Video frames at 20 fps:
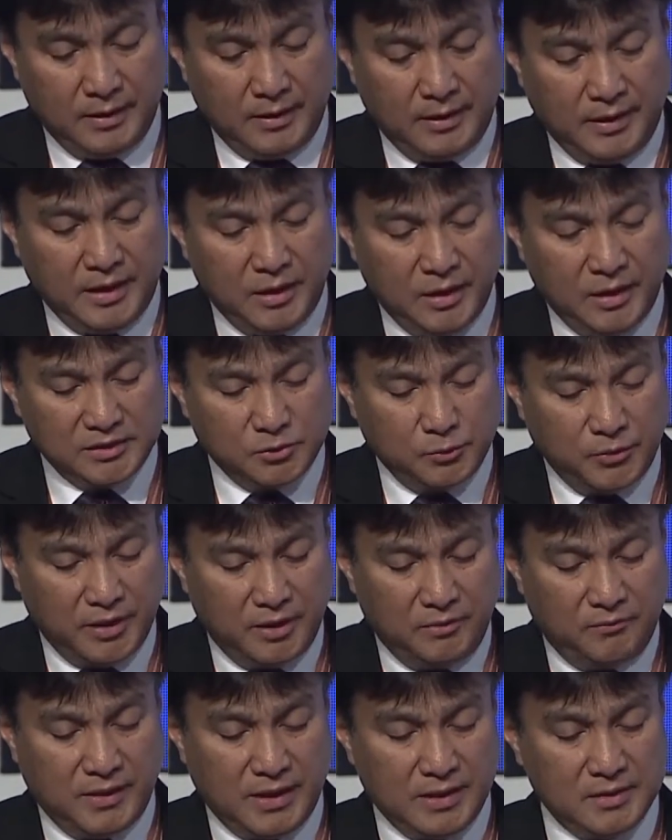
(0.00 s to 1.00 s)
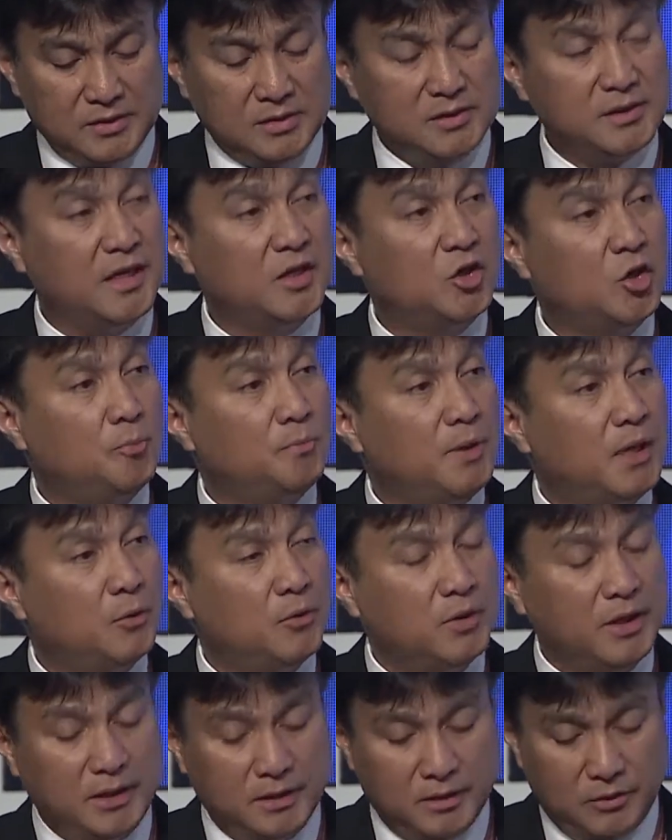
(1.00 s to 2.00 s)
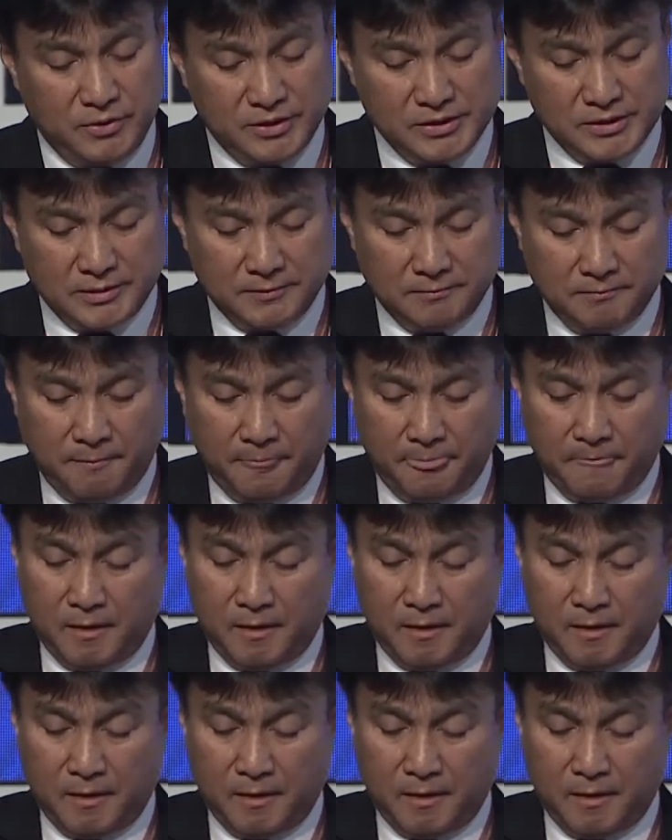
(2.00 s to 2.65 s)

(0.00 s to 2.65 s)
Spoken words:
And we advance hydropower in the region